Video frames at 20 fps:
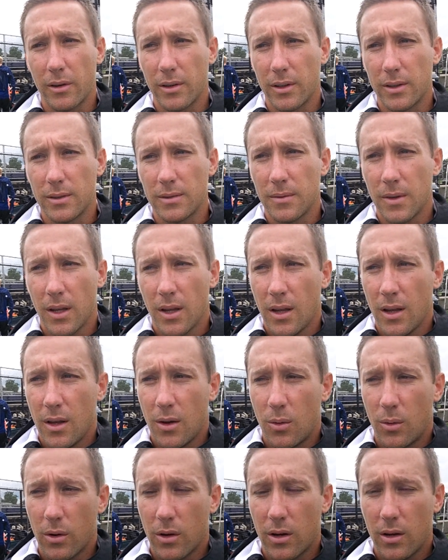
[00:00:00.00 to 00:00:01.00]
And
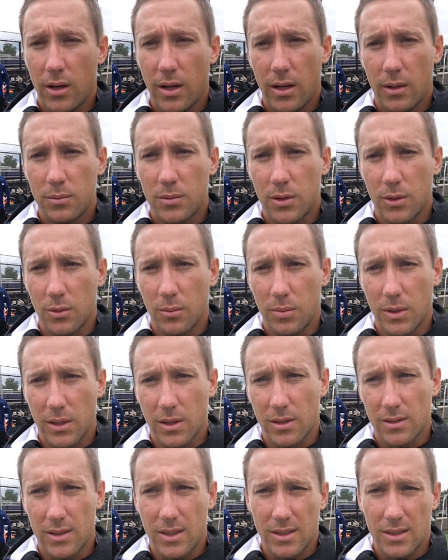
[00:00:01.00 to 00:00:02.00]
we're going to need him to,
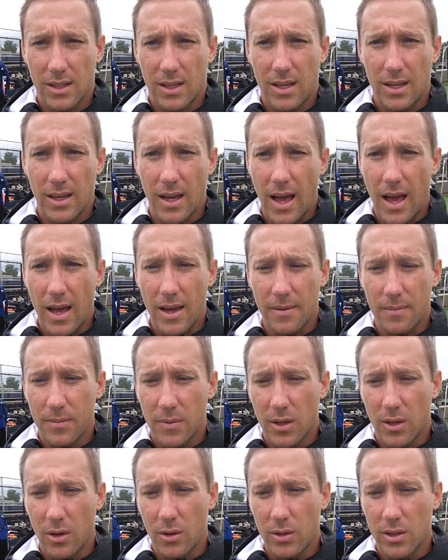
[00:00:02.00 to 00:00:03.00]
because he's a key guy.
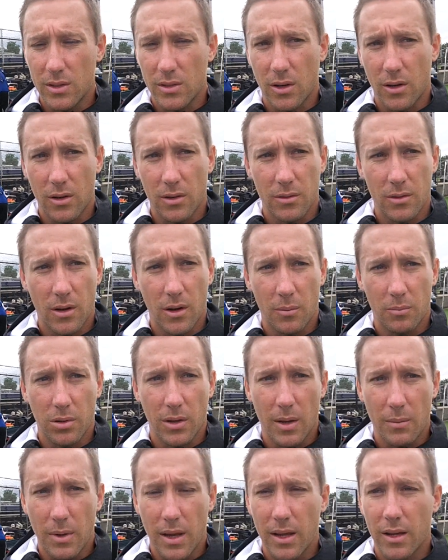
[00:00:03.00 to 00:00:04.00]
You know, he's our
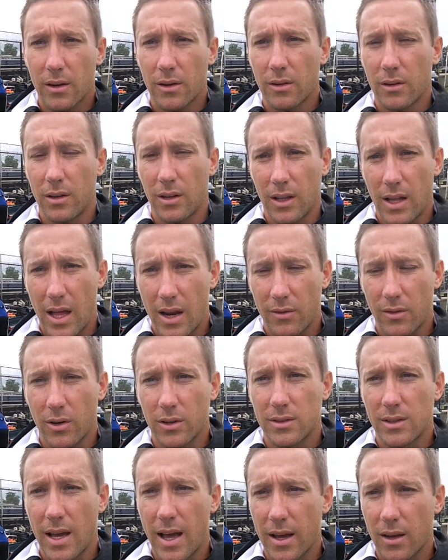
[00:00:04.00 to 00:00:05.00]
playmaker, and a lot of
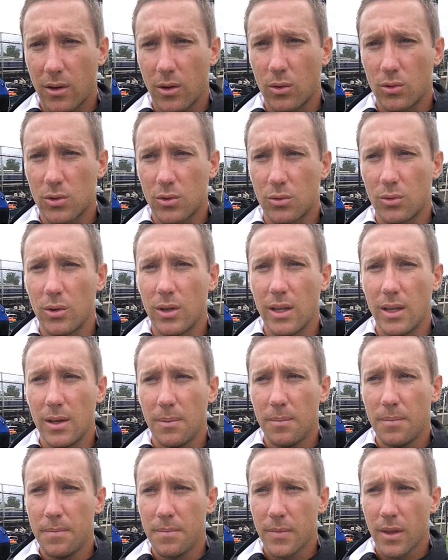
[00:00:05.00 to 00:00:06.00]
our attack goes through
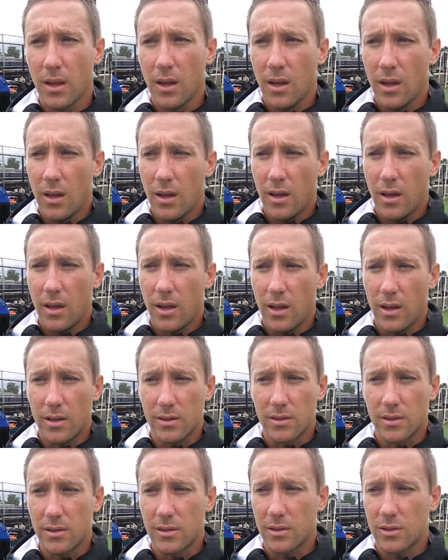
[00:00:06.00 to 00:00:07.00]
him. Mm-hmm.
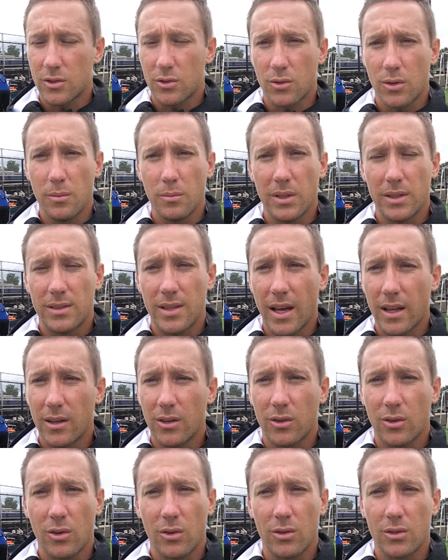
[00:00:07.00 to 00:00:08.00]
He's an extremely
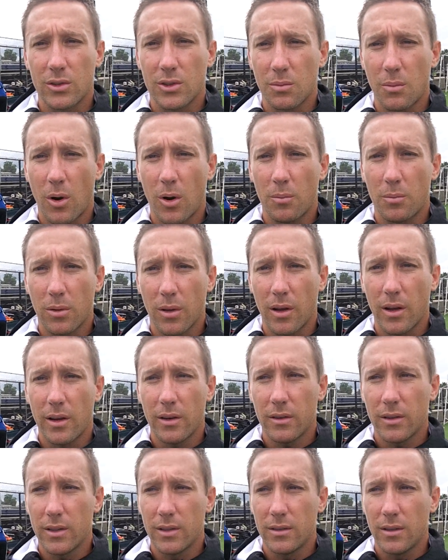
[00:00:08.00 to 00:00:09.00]
technical and smart
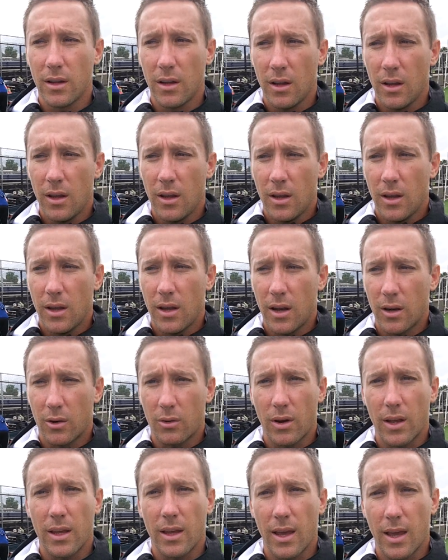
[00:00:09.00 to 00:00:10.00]
player, and he had a
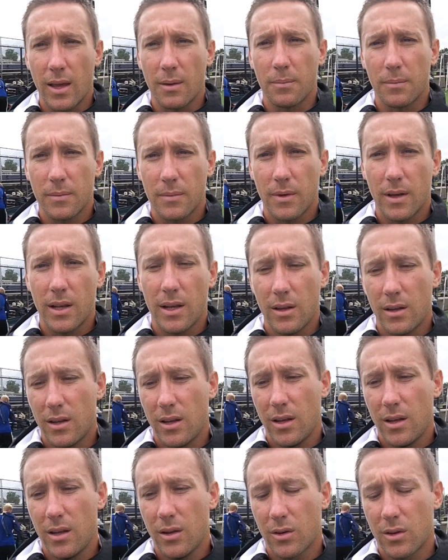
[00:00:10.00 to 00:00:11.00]
great game. And
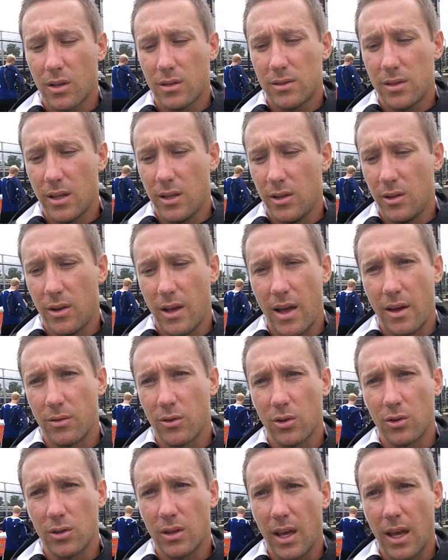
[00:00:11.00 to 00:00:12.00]
he'll continue to
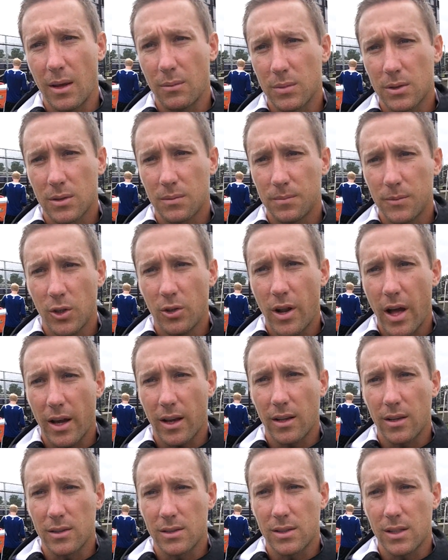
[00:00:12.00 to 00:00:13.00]
have good games. You're
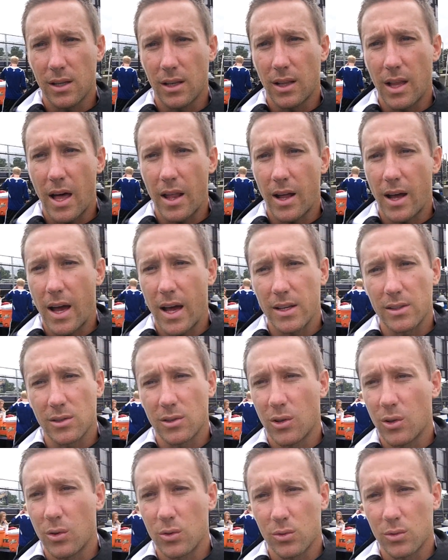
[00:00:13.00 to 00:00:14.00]
not going to see a lot of highs
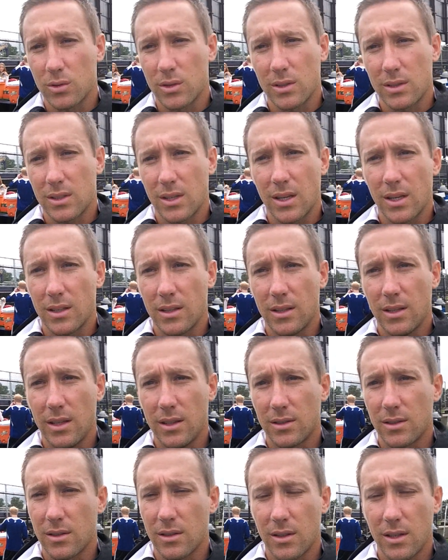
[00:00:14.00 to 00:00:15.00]
and lows with this kid.
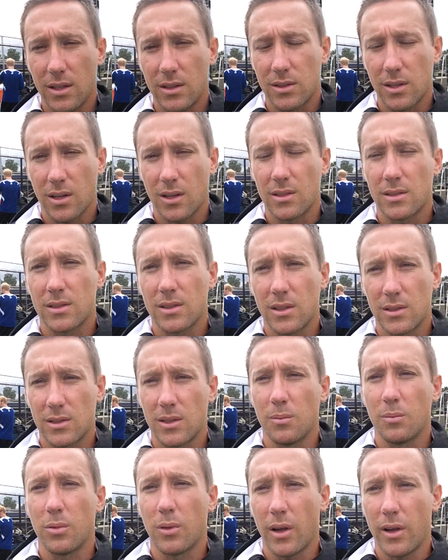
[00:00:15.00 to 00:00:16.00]
He's a
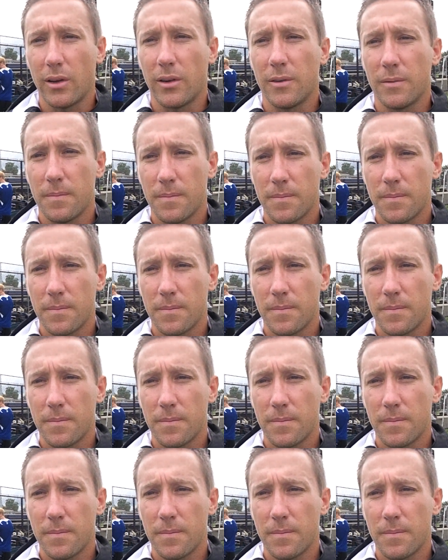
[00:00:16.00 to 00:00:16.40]
consistent player.